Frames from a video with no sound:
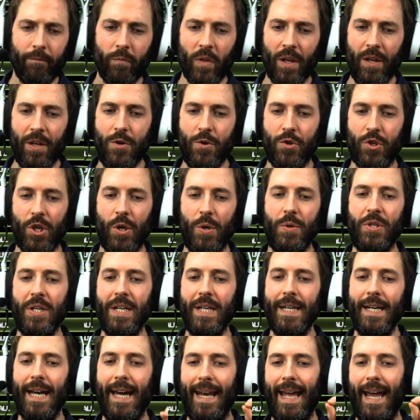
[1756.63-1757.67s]
You shoot
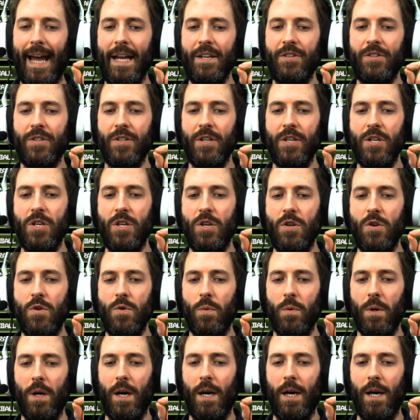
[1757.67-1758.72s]
it, and as
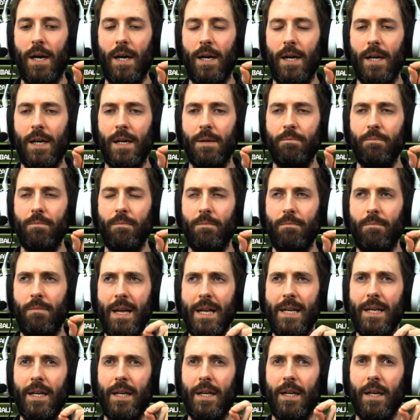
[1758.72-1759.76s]
you are
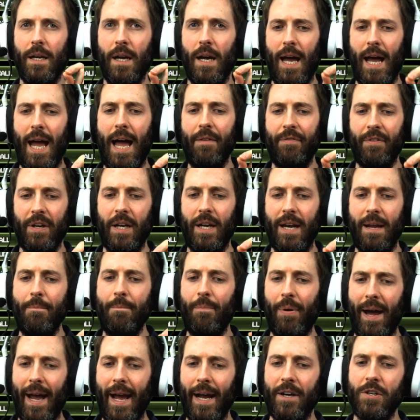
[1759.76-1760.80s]
having an
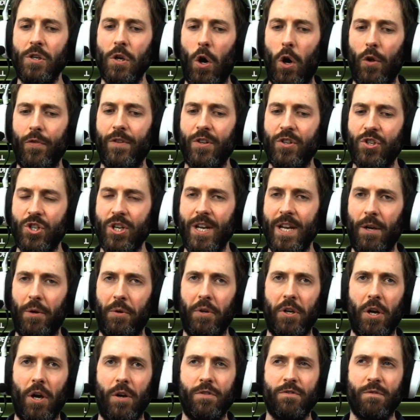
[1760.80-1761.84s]
impact on the shield,
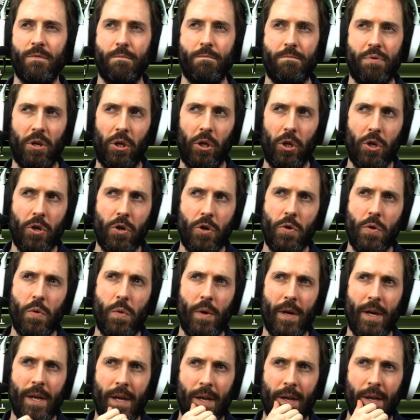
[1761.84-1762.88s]
it goes from blue
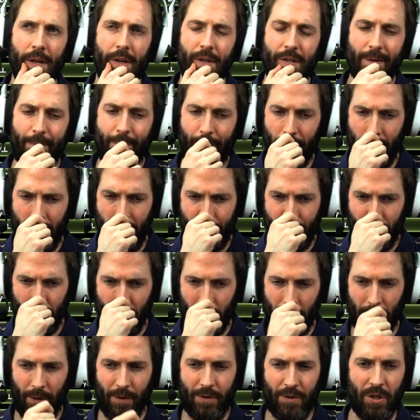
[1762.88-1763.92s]
to
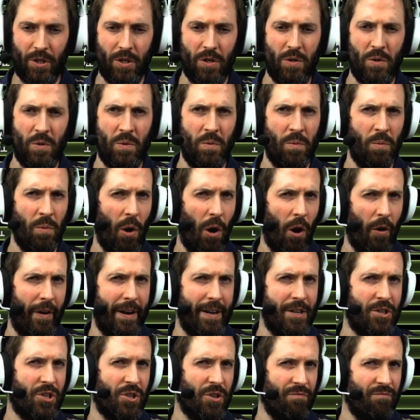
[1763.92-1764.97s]
purple to
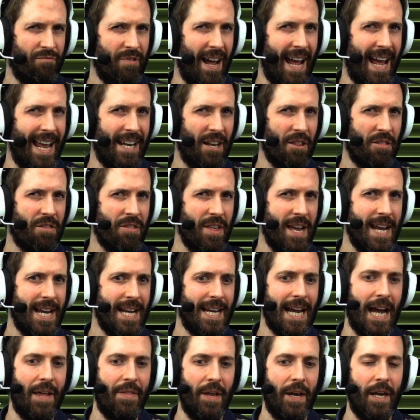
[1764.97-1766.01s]
orange to red, I
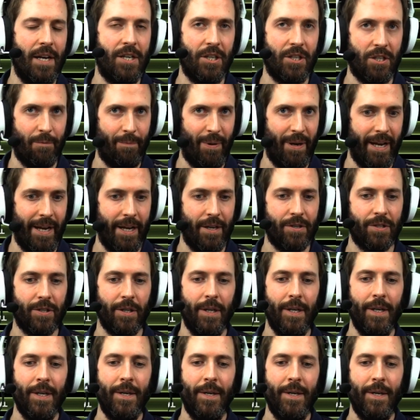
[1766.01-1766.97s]
think, and then it disappears.